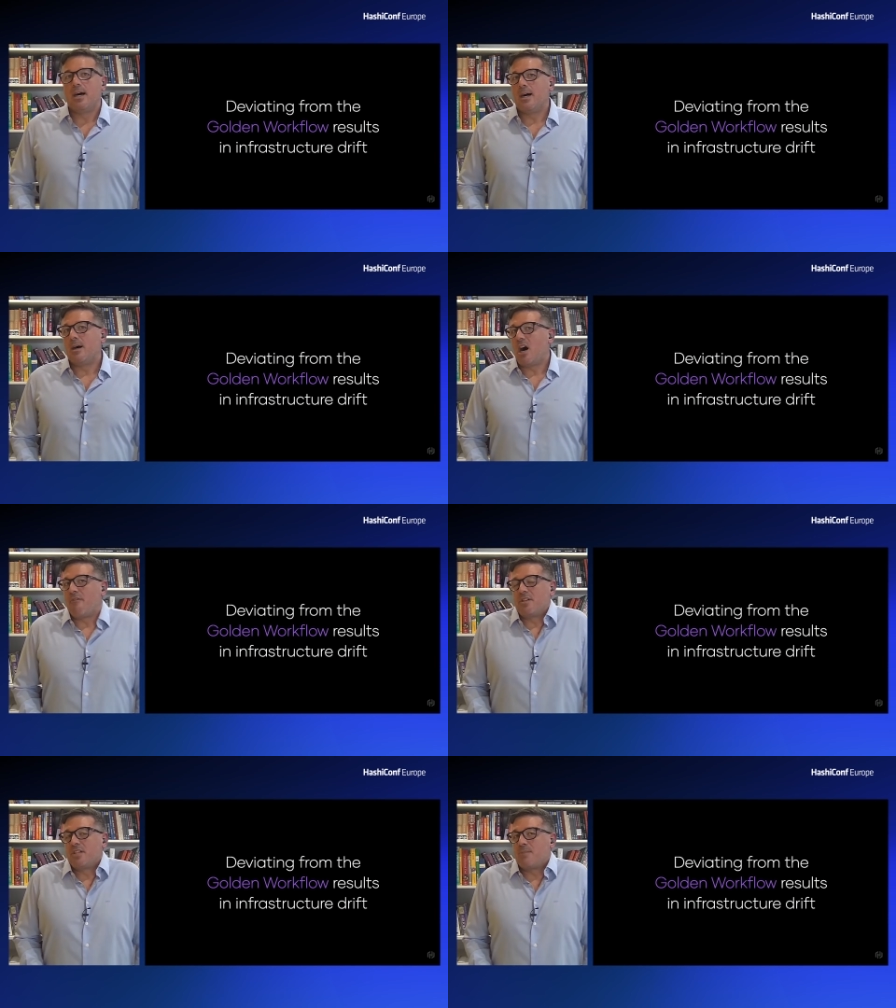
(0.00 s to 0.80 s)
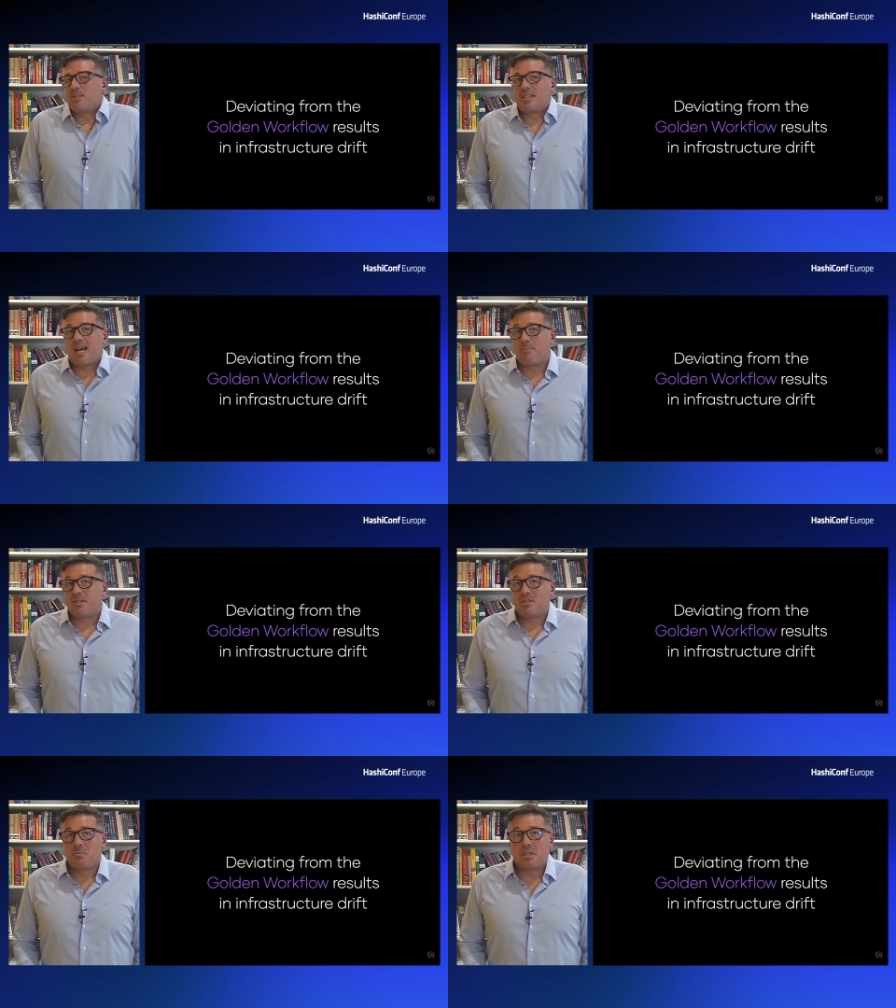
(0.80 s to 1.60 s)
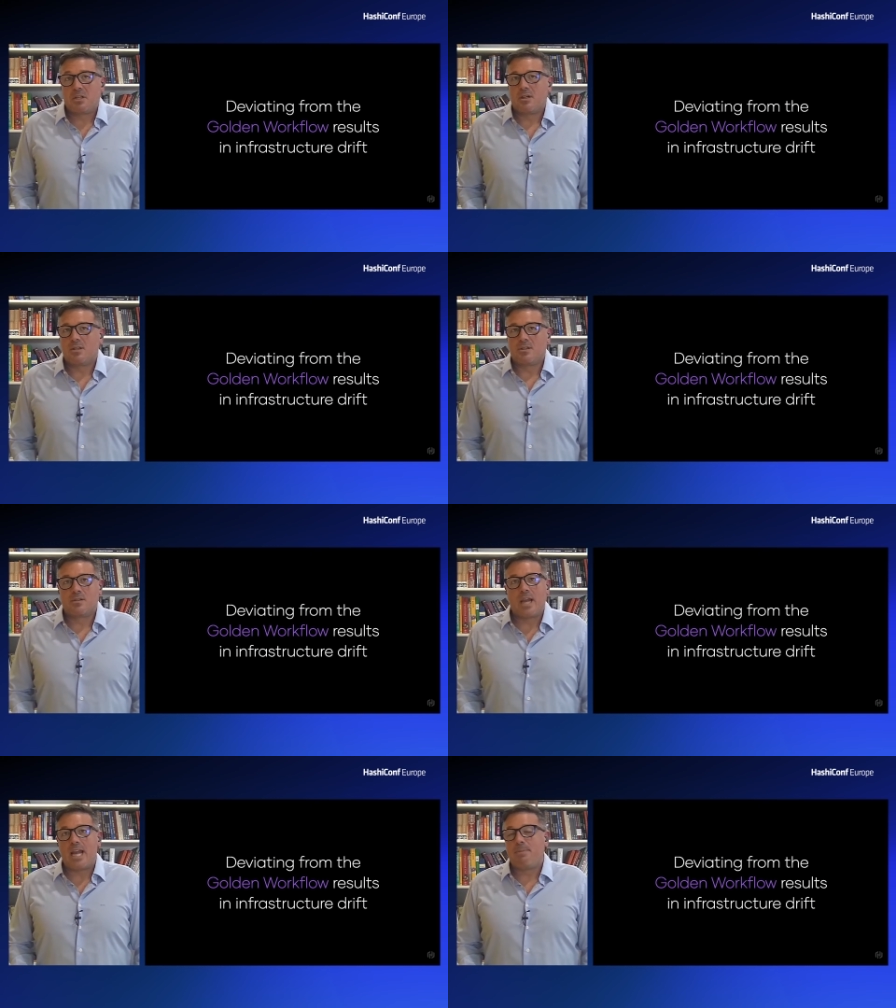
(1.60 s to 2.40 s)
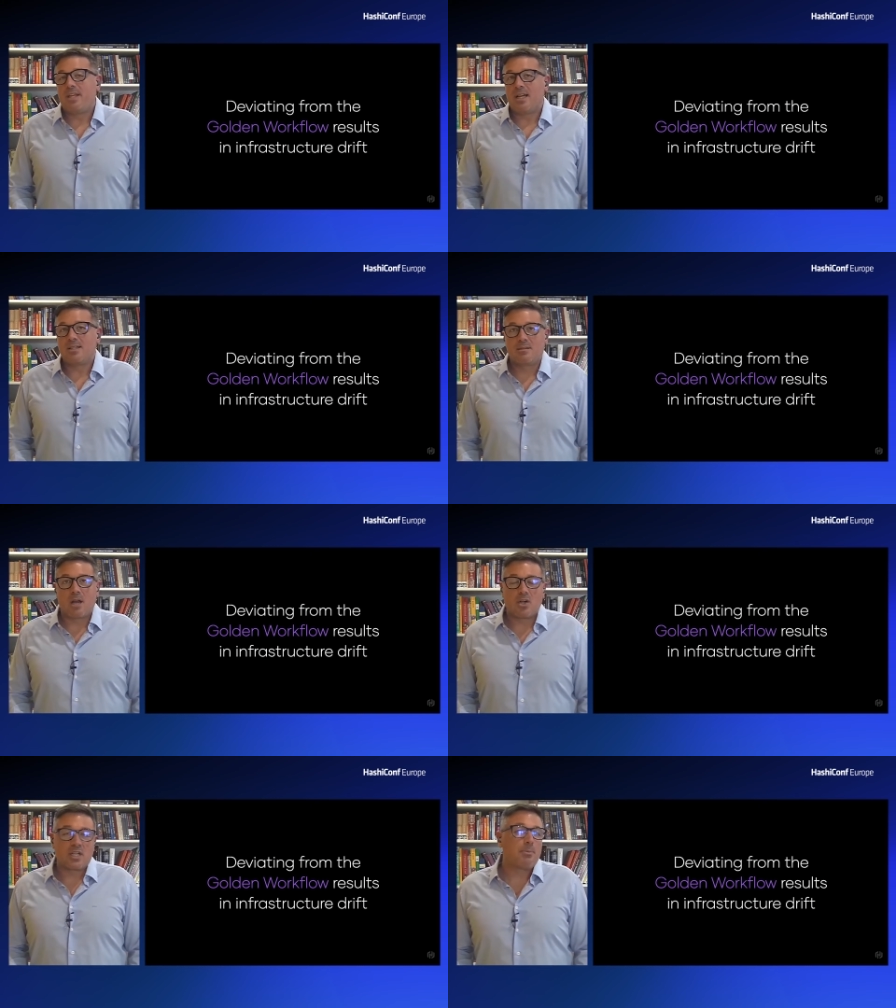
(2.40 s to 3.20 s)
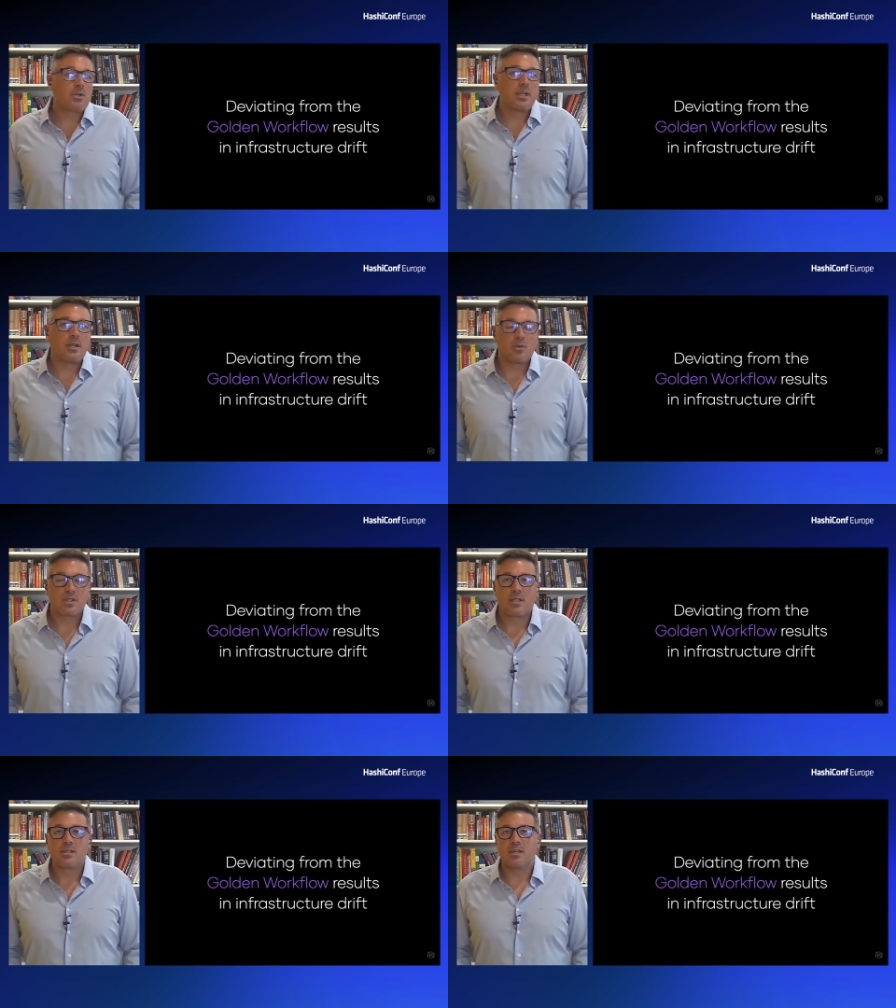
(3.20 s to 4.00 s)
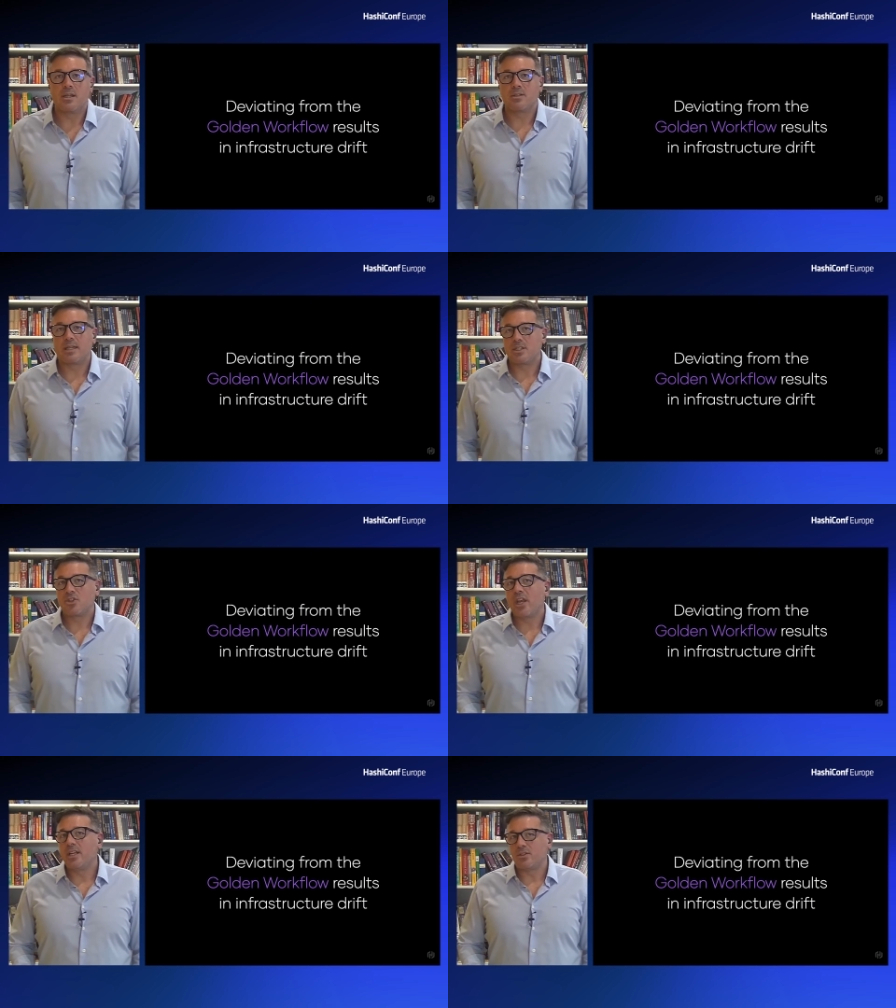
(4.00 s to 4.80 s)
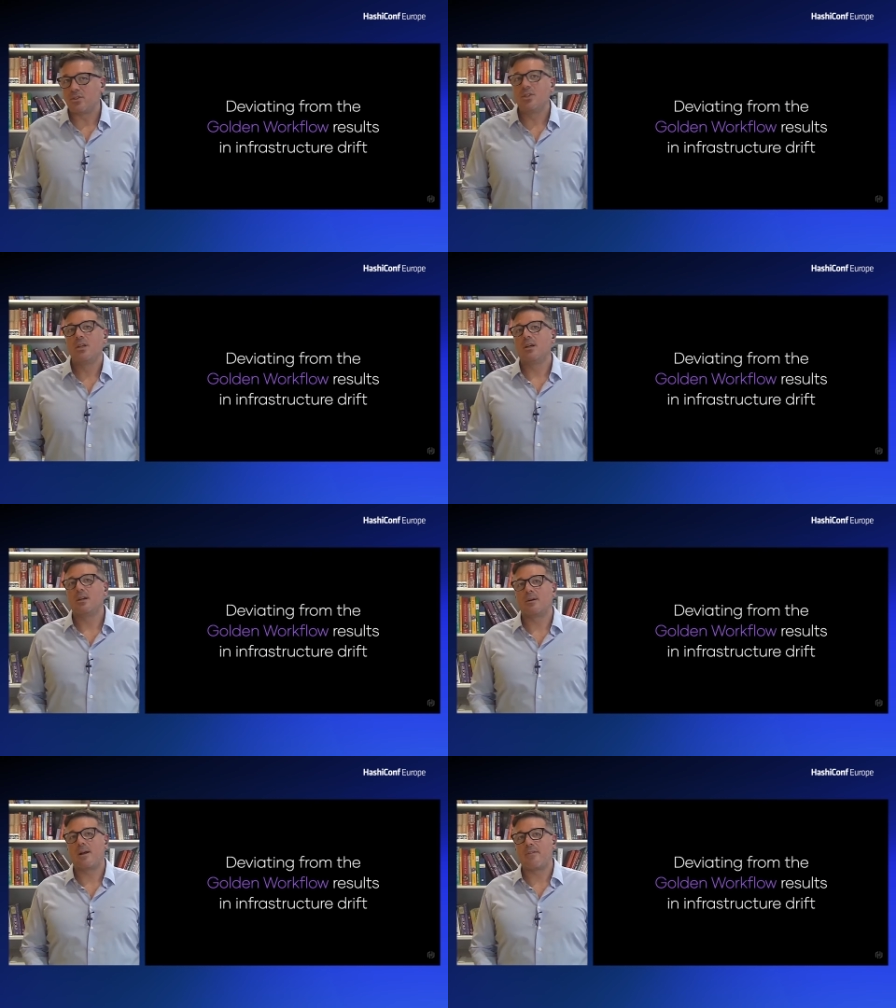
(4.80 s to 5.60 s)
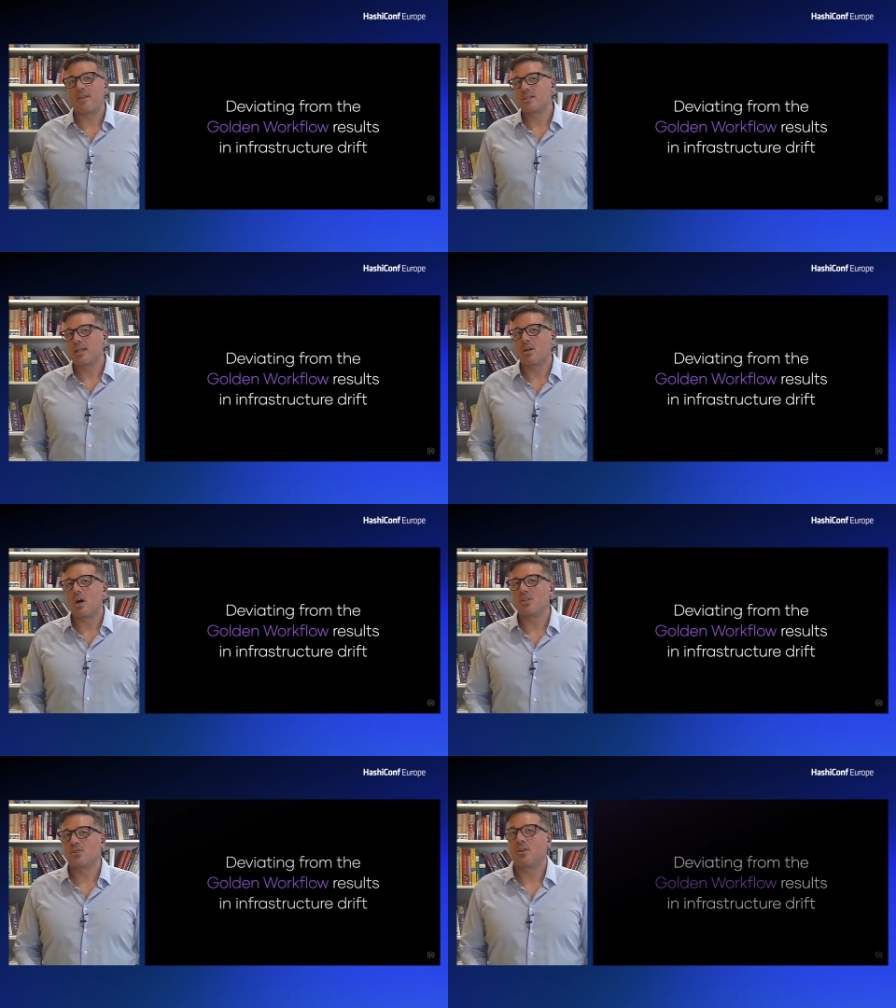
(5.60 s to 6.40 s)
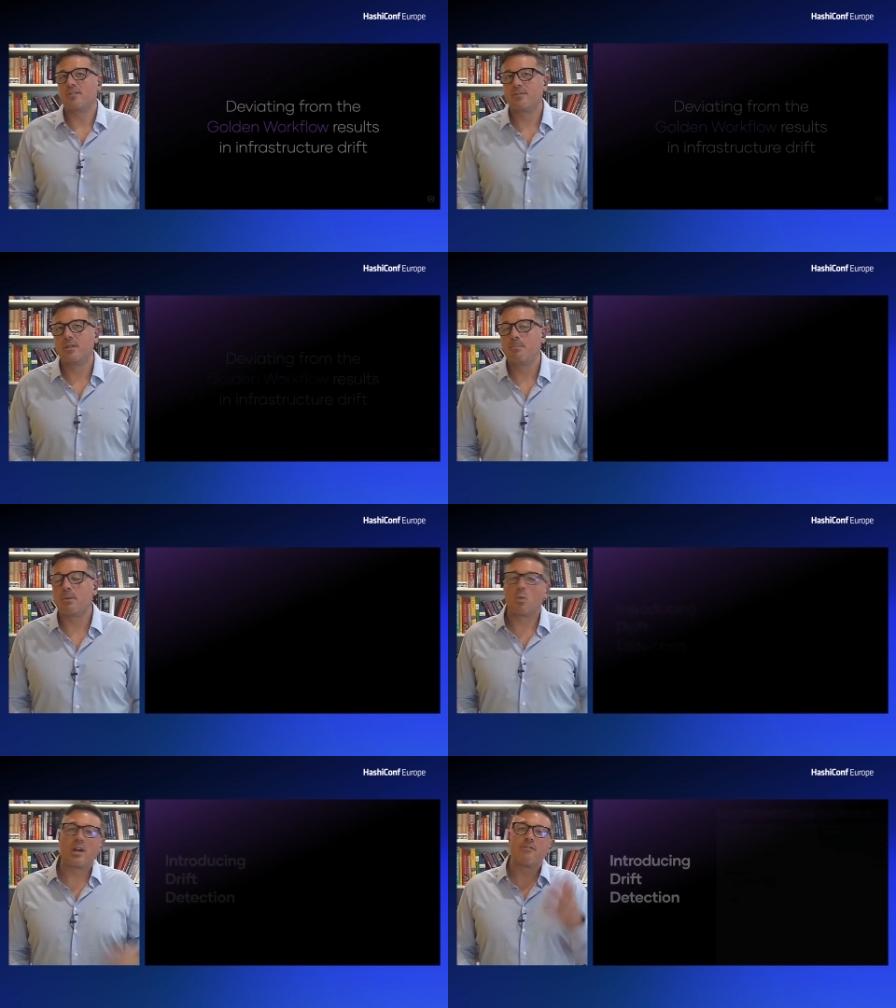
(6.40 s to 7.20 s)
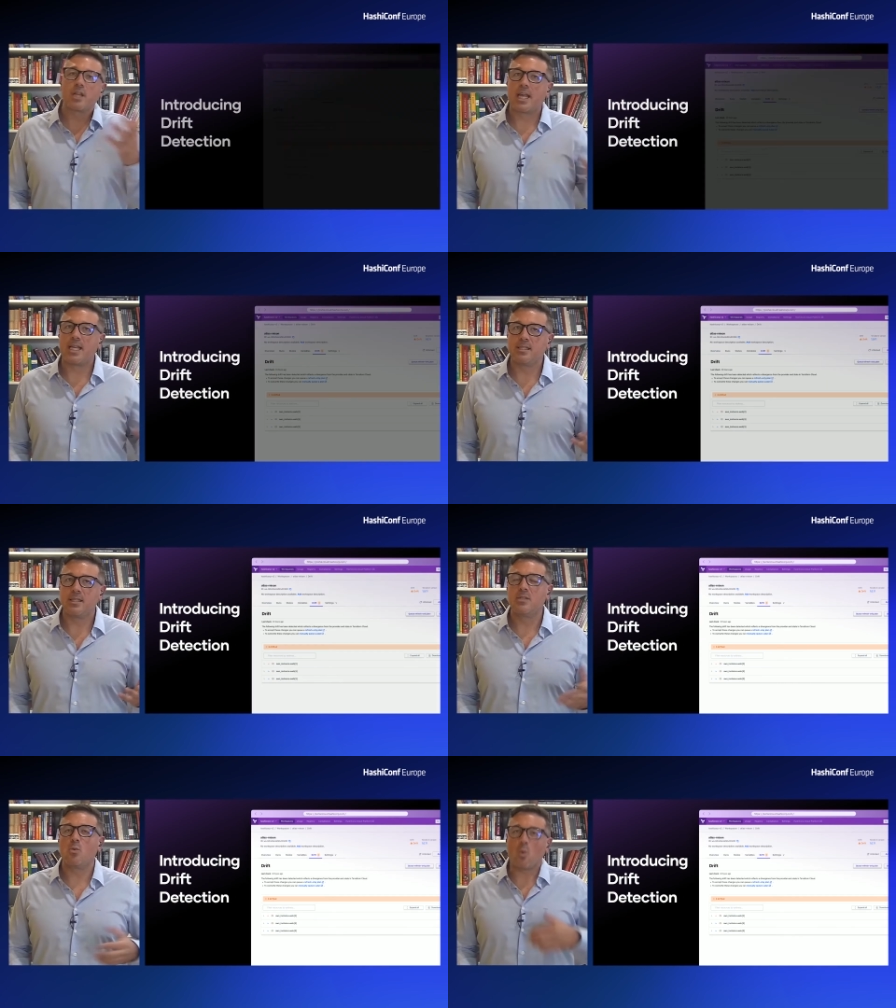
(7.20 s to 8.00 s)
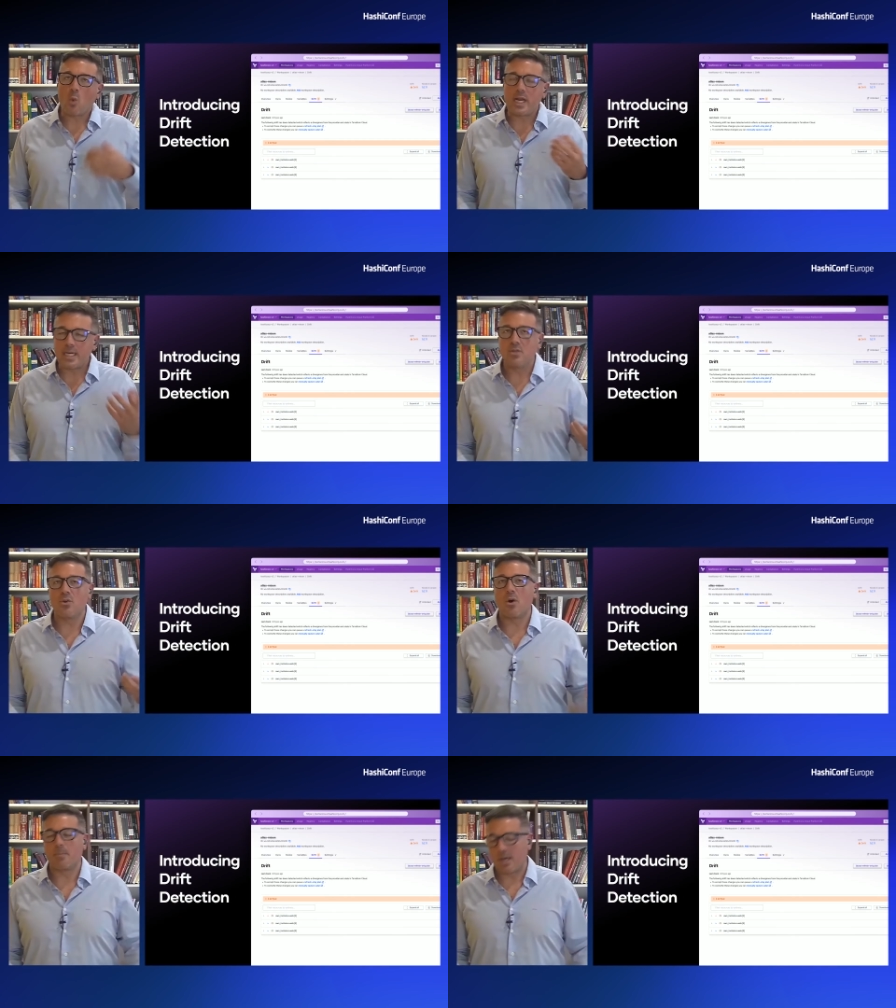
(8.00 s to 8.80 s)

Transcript: Uh, oftentimes this happens because APIs are deprecated or sunset and change, uh, and this can cause drift. But whatever the case is, we need to know